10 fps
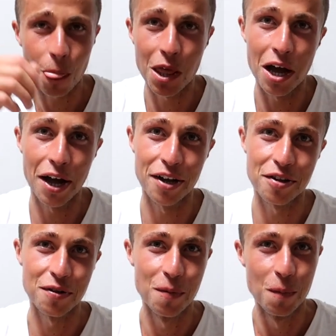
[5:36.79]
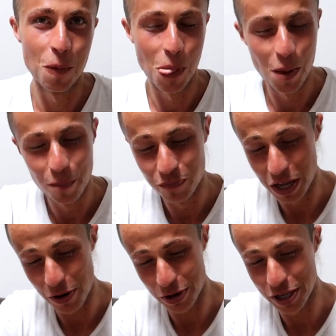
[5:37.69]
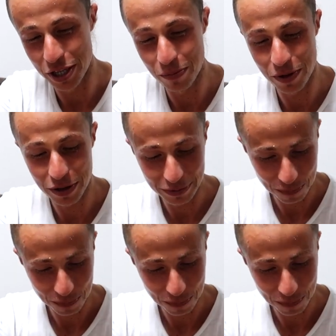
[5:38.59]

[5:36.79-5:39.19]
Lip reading: Guys, are you kidding me?